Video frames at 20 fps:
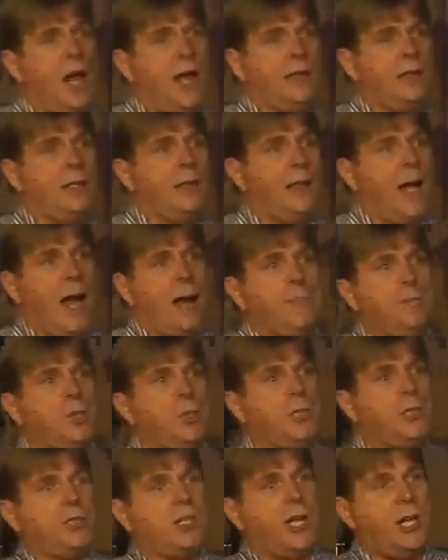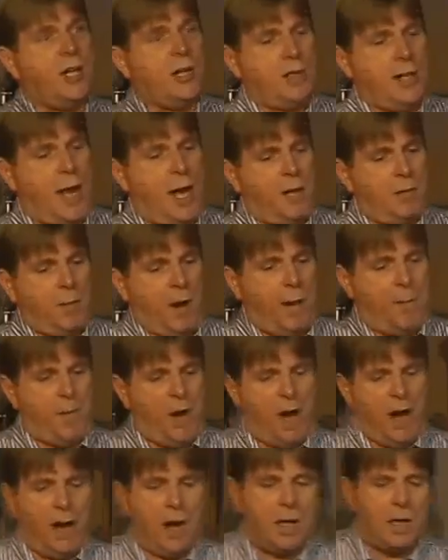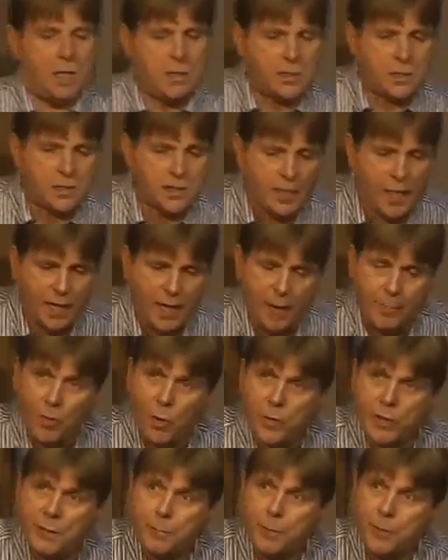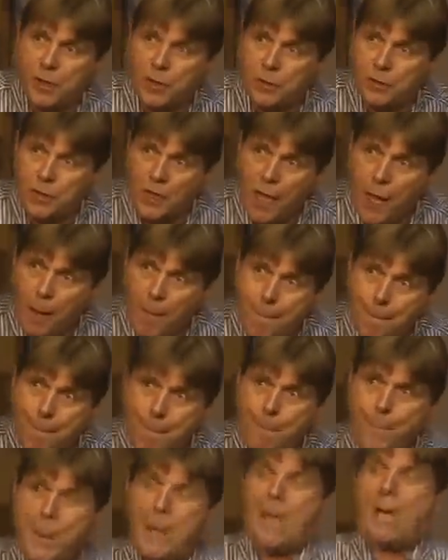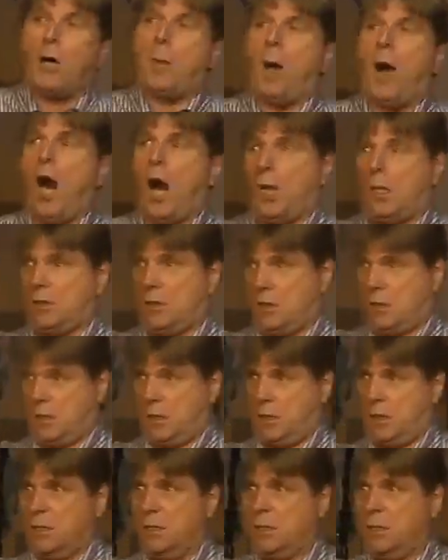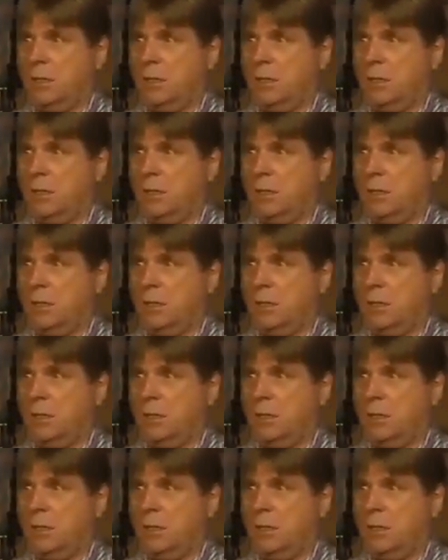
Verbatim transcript: I need, I'm going to tear down my barns and I'm going to build bigger barns.